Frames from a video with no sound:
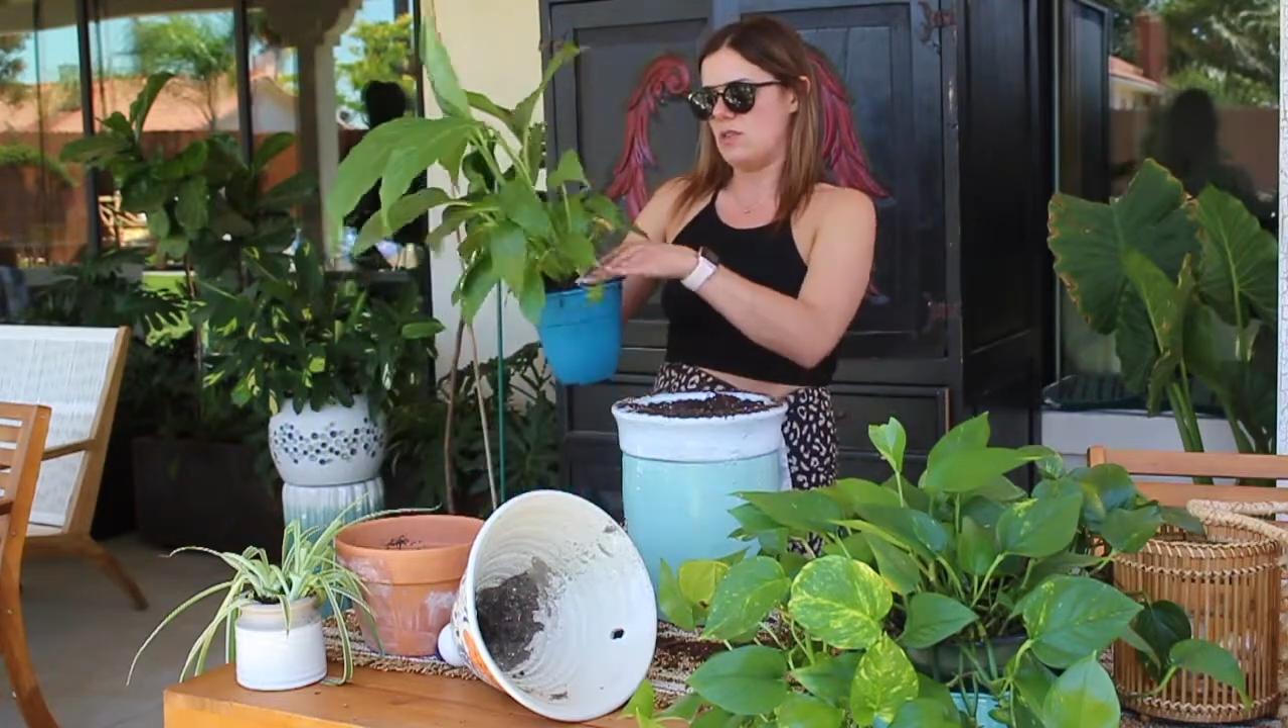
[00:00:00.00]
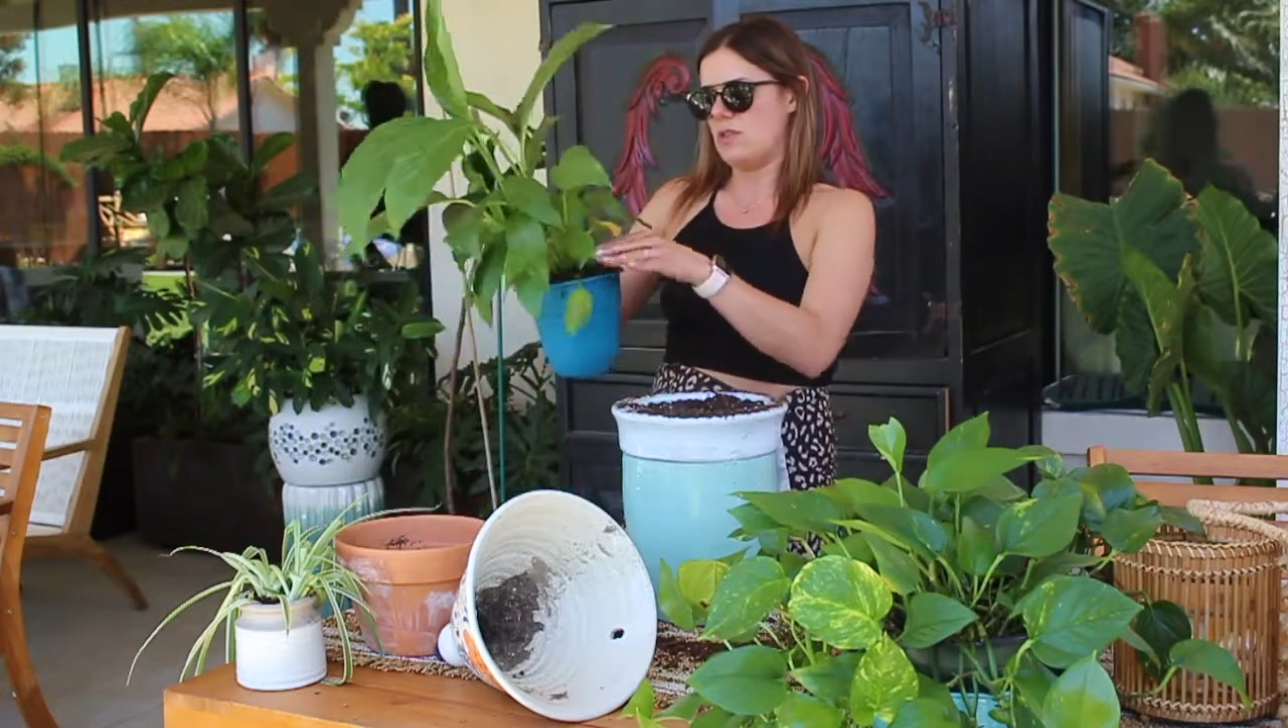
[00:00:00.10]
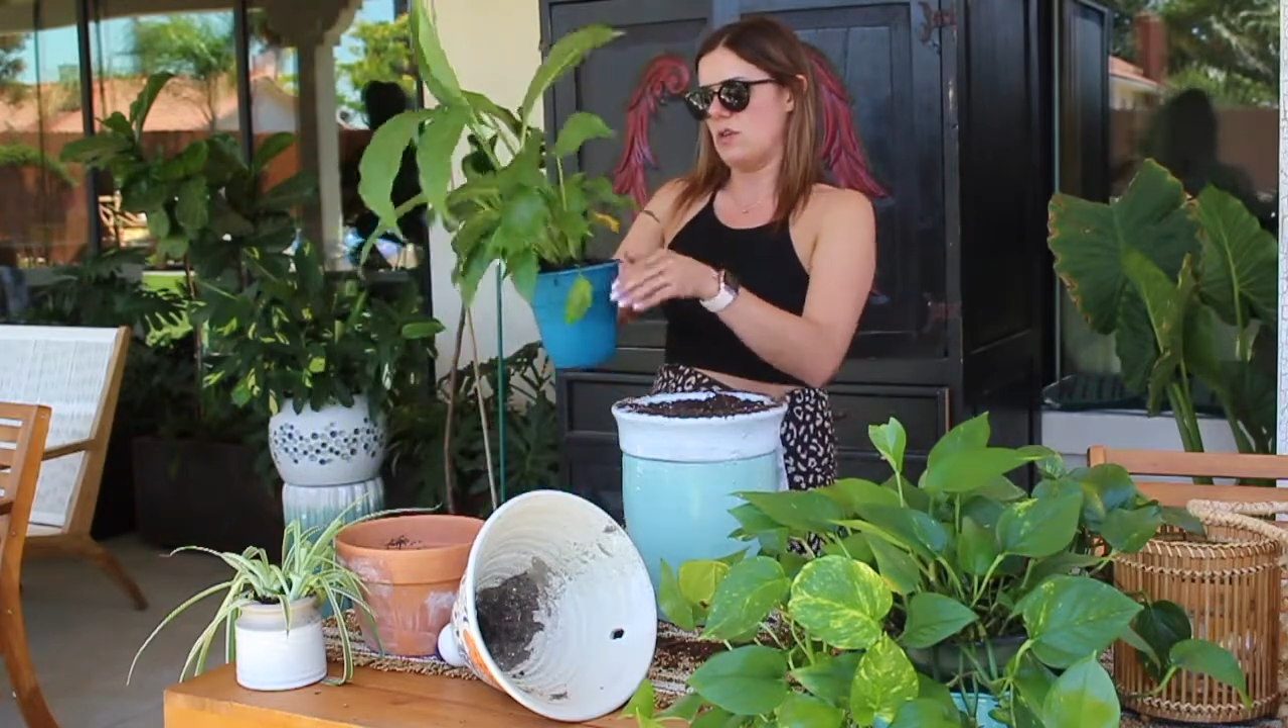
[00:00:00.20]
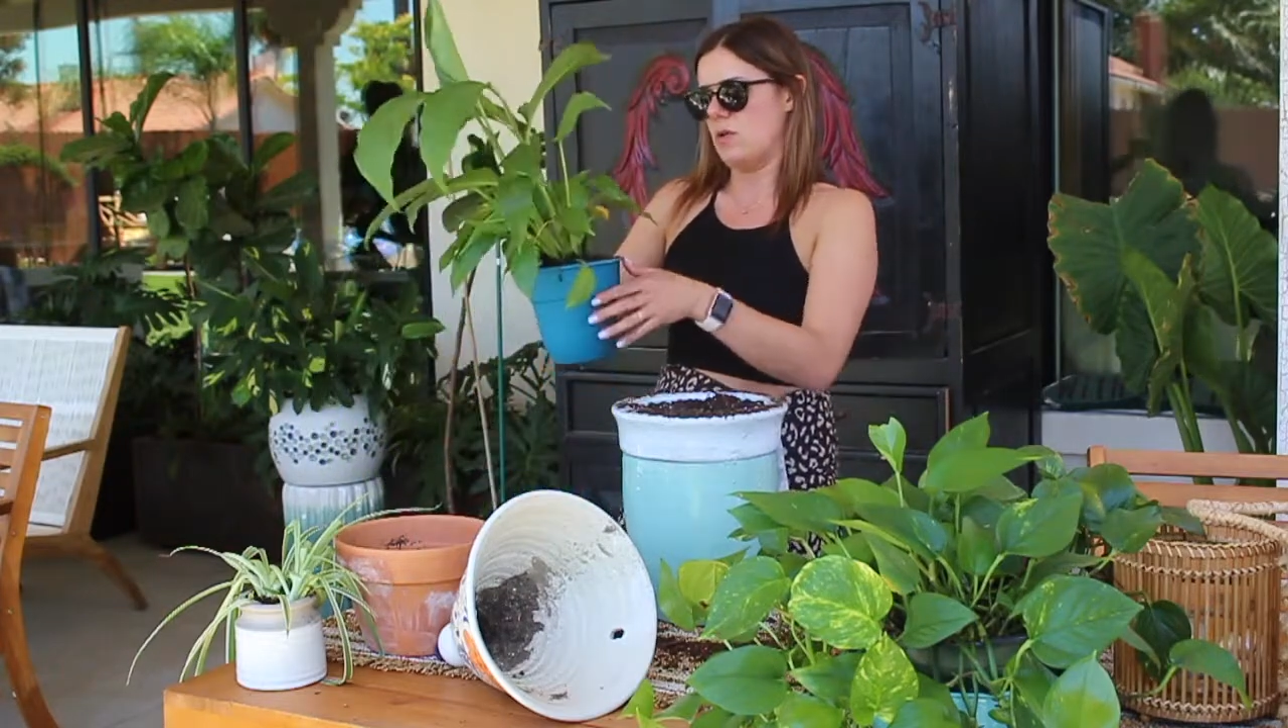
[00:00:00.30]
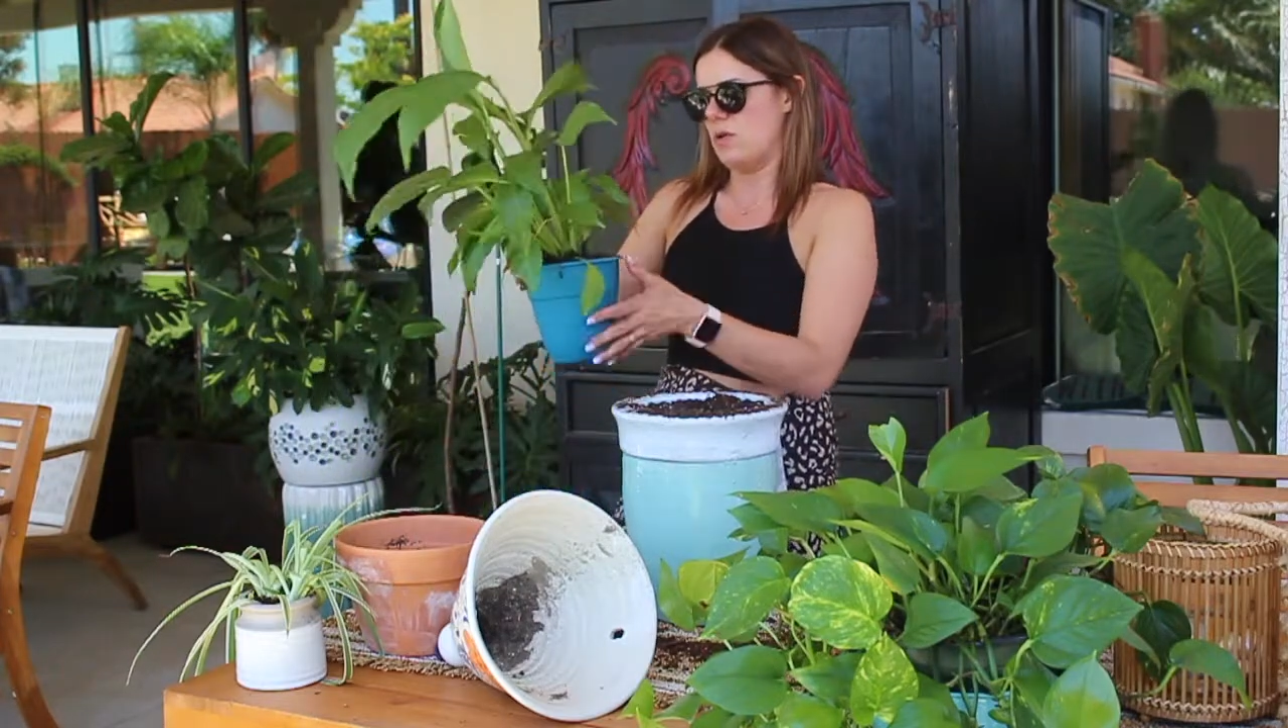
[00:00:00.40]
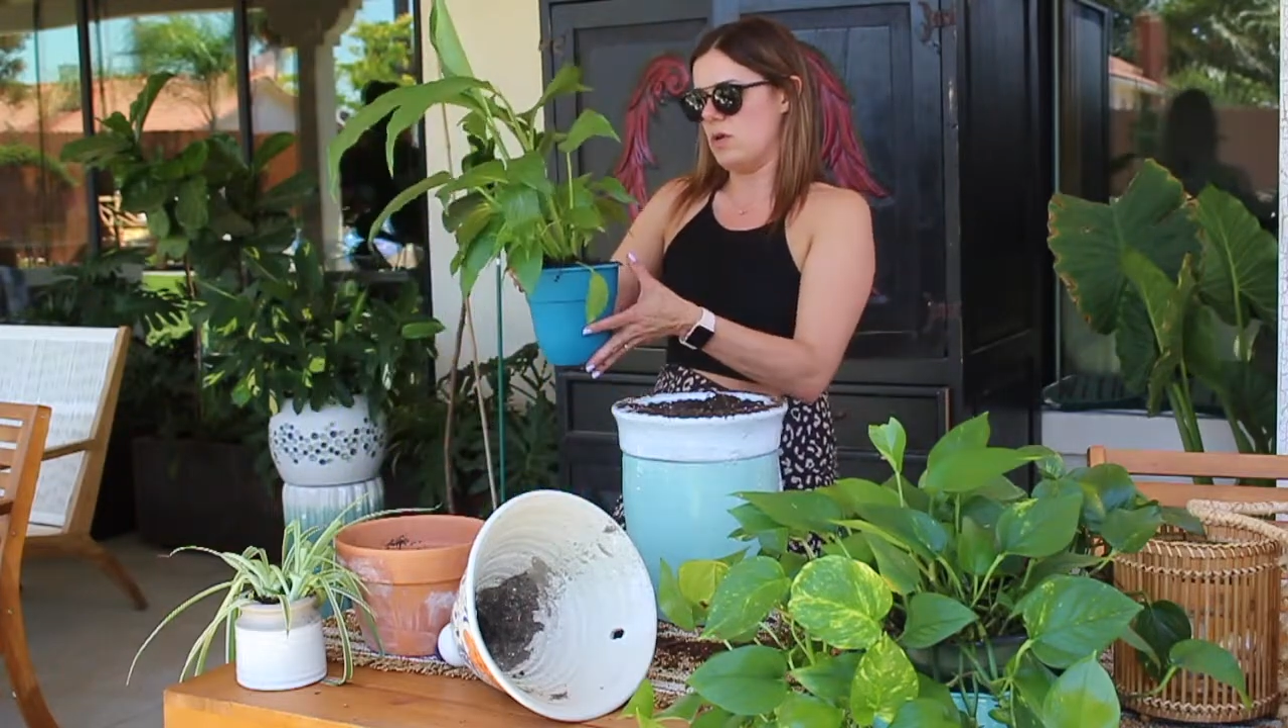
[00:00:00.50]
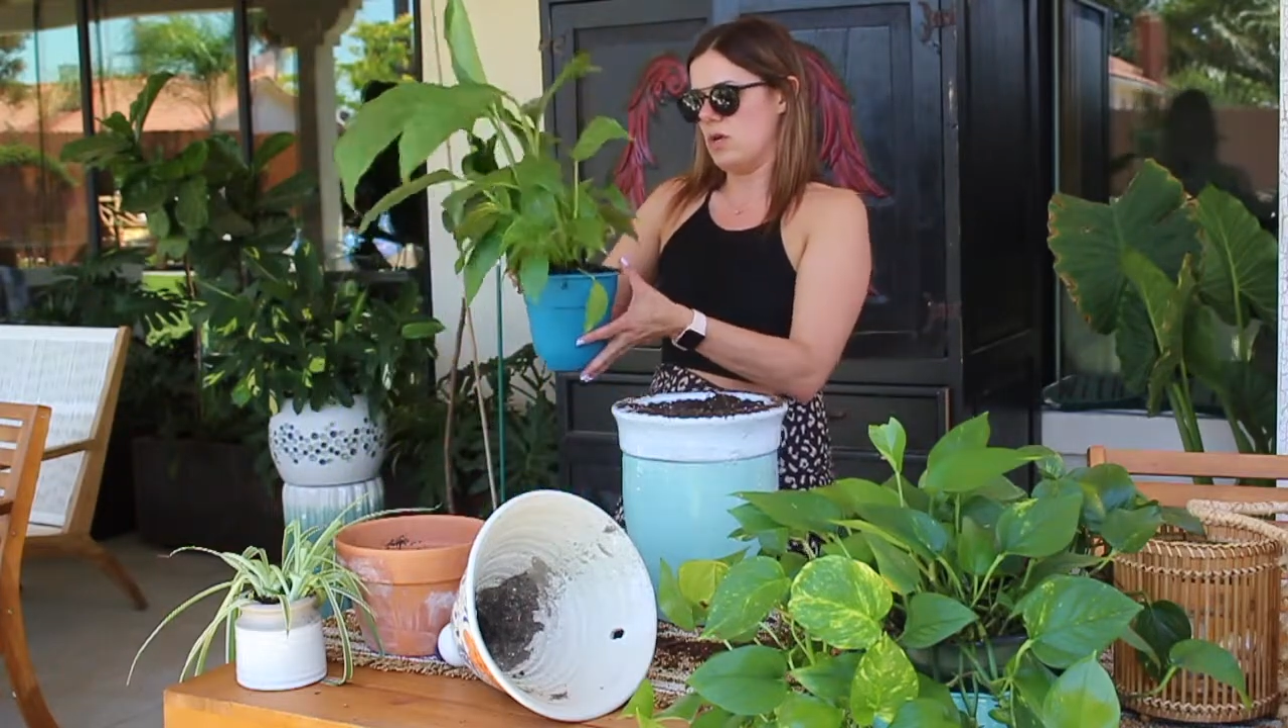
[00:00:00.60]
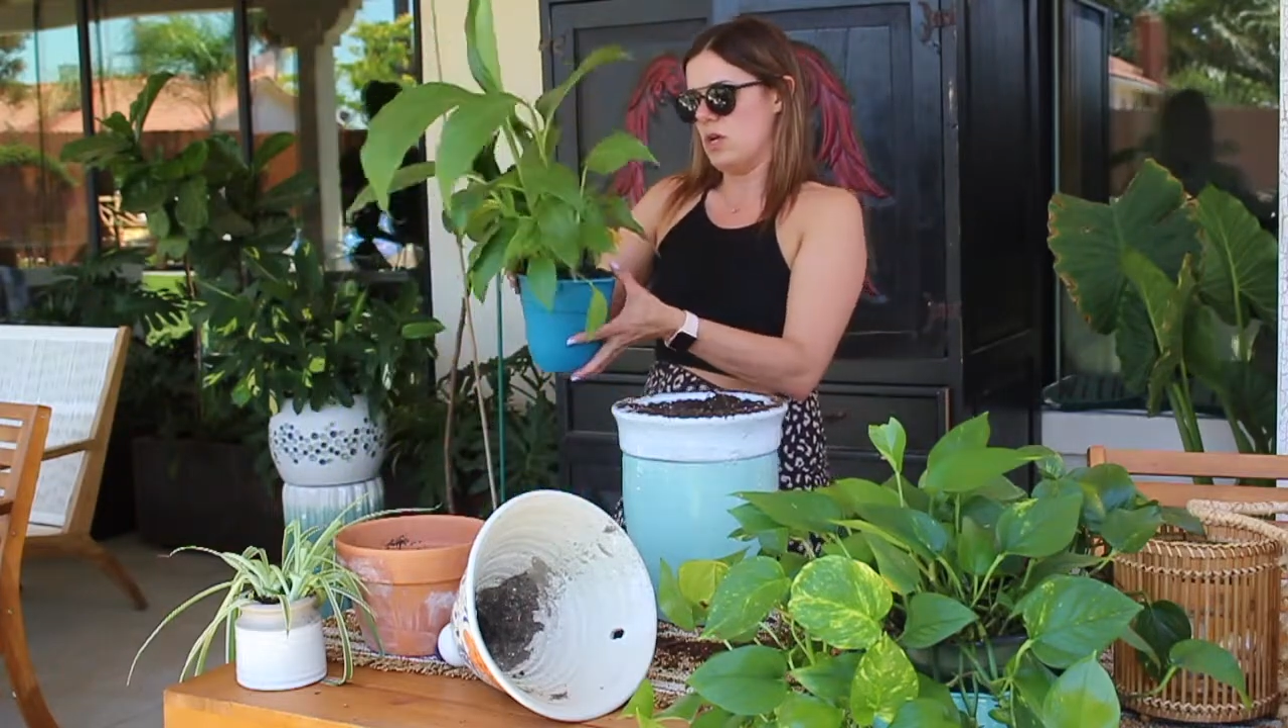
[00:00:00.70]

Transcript: so